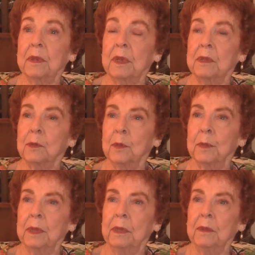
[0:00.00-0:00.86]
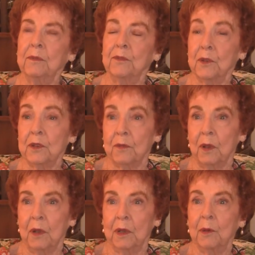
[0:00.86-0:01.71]
They told me, first of
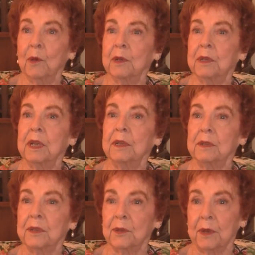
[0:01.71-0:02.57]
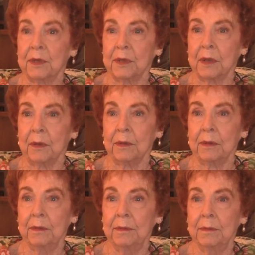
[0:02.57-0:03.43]
all, they were going to take the stress out,
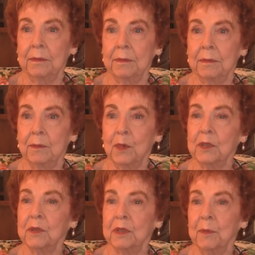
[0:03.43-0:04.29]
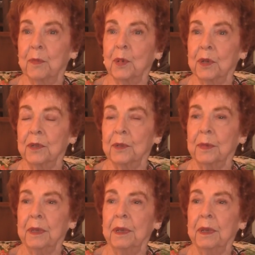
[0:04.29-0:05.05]
which is important to me.